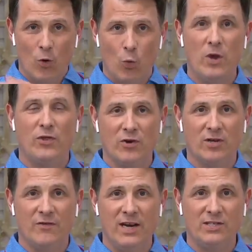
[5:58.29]
with your
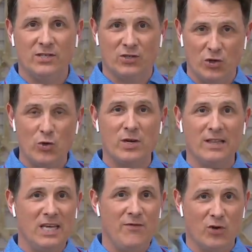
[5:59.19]
devices. So you
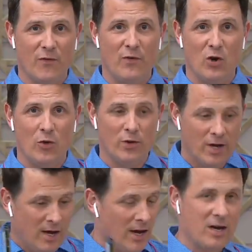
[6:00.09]
can leave your phone
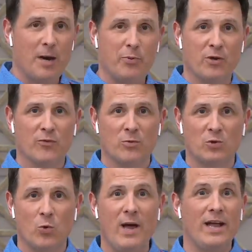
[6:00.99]
a couple of
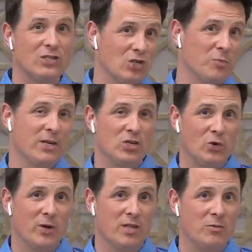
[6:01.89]
rooms away and still be enjoying the